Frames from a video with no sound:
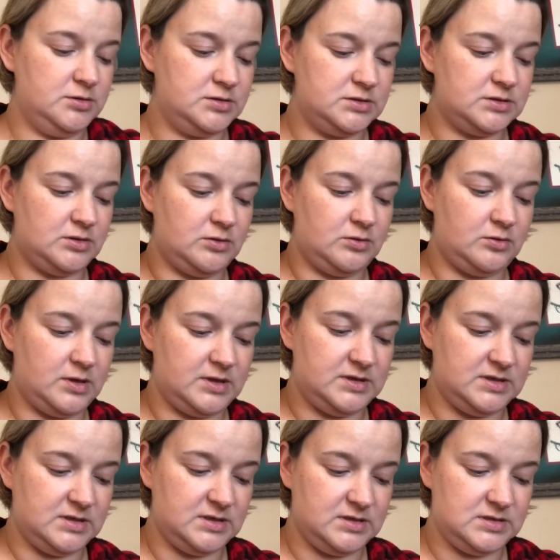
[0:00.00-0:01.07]
So I
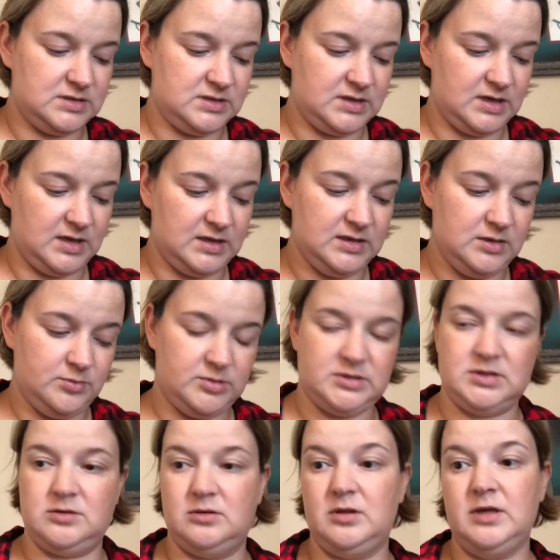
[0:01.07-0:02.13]
did get a little bit
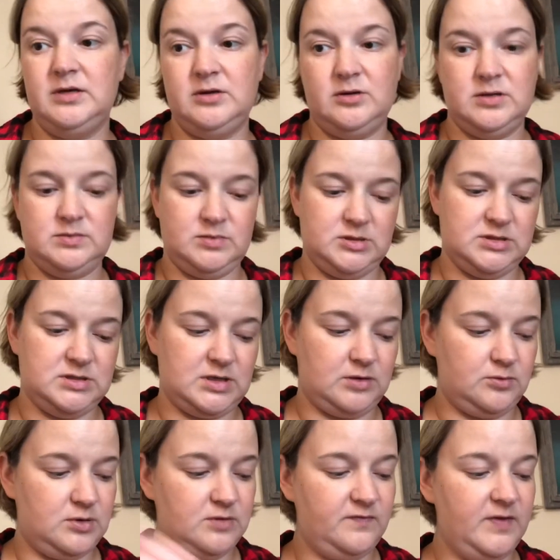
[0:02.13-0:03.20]
done on that, not as much as I
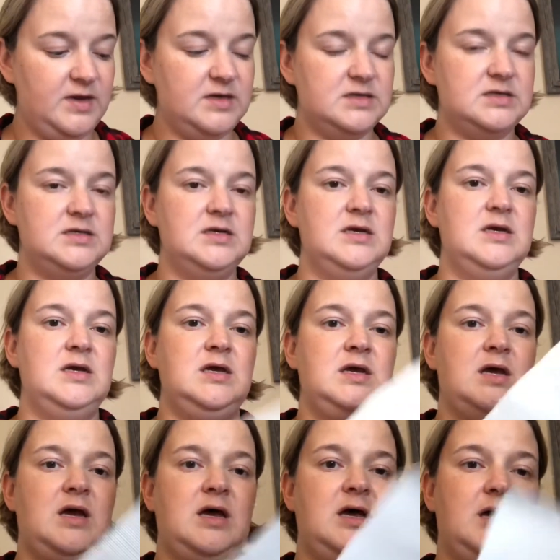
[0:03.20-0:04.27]
would have liked,
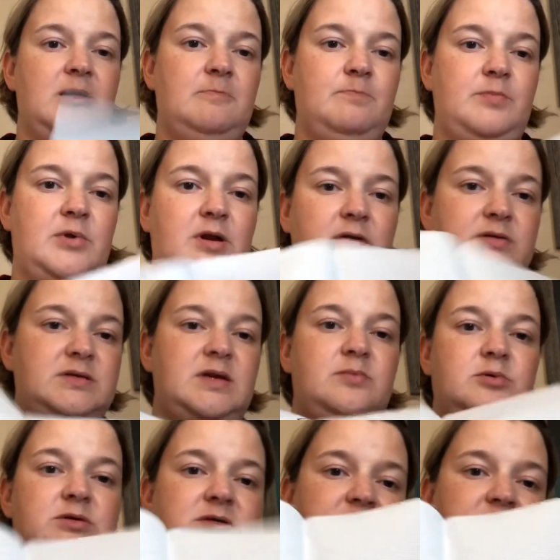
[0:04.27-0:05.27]
but I was able